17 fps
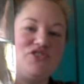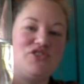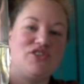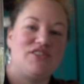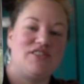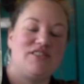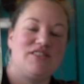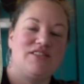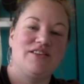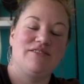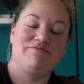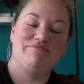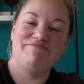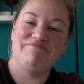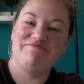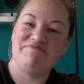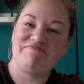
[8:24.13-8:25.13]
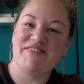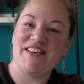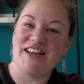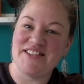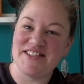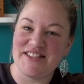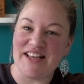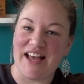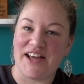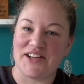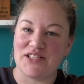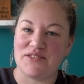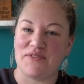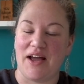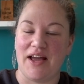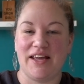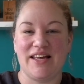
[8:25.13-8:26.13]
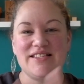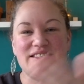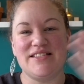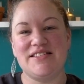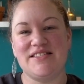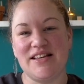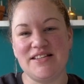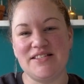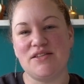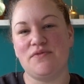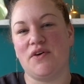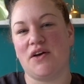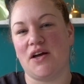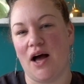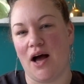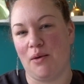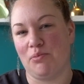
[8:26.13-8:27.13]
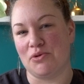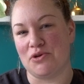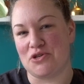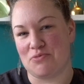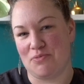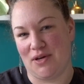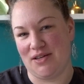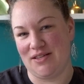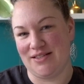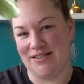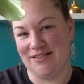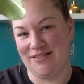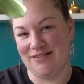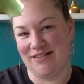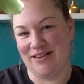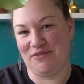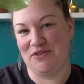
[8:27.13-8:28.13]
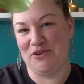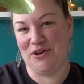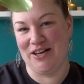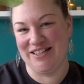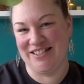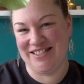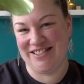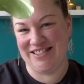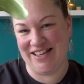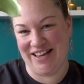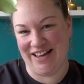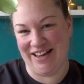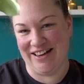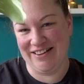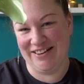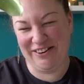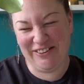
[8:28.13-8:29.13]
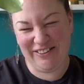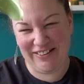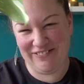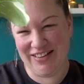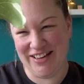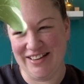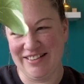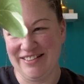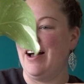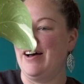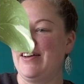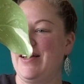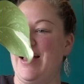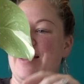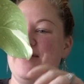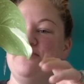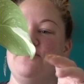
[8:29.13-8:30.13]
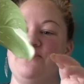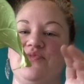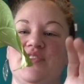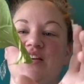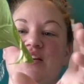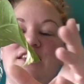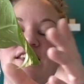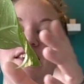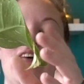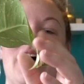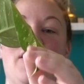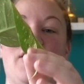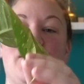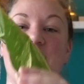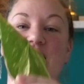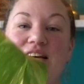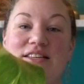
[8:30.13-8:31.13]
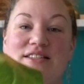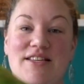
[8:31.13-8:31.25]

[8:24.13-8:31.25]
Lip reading: just, it's satisfying. It's a sense of accomplishment if you could see it. You know what I mean? Okay, now this